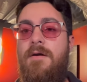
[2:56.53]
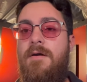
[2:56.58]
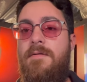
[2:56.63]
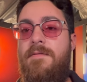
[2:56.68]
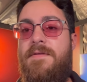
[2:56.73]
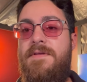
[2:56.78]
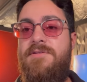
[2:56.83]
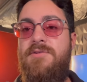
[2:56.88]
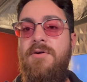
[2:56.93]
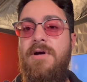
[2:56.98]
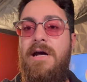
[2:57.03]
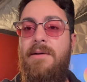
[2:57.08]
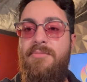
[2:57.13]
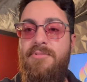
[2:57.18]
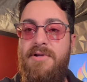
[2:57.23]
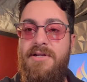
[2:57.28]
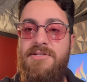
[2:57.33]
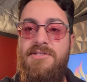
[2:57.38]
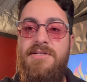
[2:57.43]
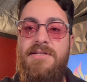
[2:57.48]
this whole
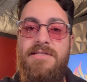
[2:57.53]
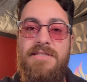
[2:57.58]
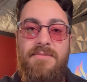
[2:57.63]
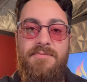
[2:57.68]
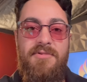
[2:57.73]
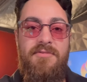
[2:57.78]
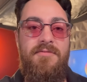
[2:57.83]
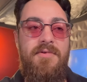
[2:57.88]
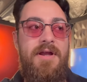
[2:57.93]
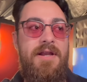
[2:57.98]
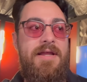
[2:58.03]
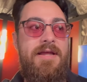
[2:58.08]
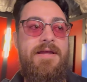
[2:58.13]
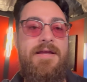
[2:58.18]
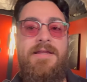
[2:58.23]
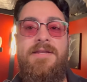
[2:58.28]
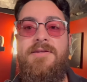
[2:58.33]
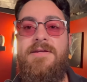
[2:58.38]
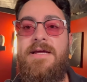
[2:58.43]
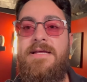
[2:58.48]
operation is up and running and you